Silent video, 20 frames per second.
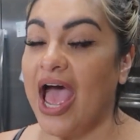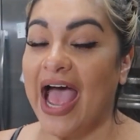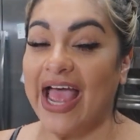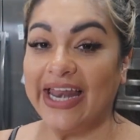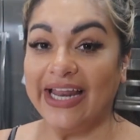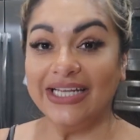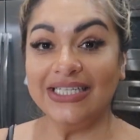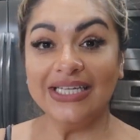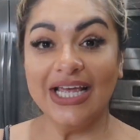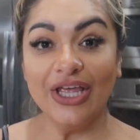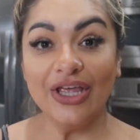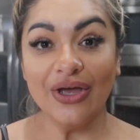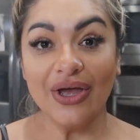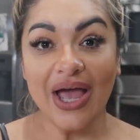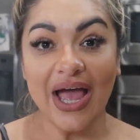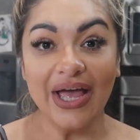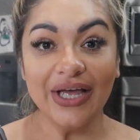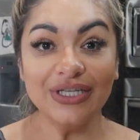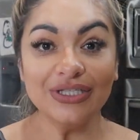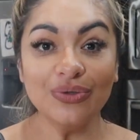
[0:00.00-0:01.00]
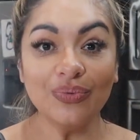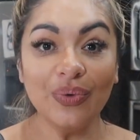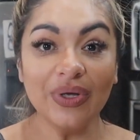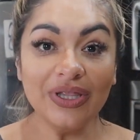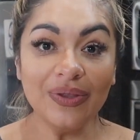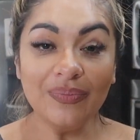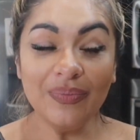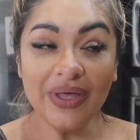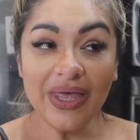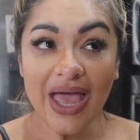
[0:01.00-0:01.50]
I didn't take you guys
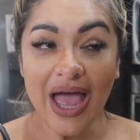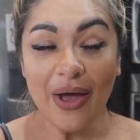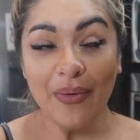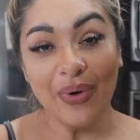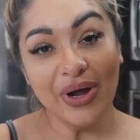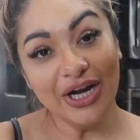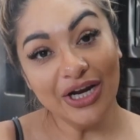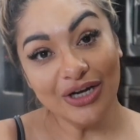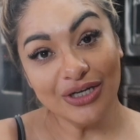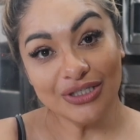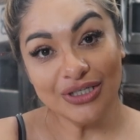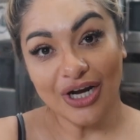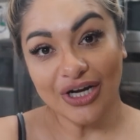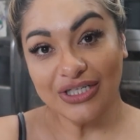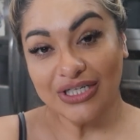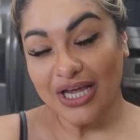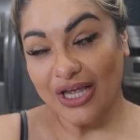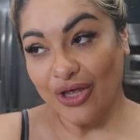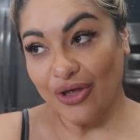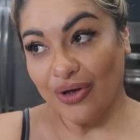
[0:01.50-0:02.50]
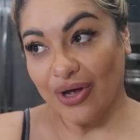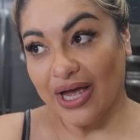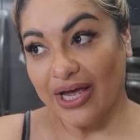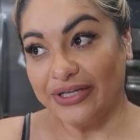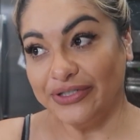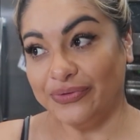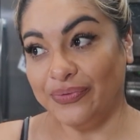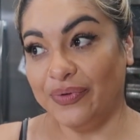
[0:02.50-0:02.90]
with me. I wanted to start taking you guys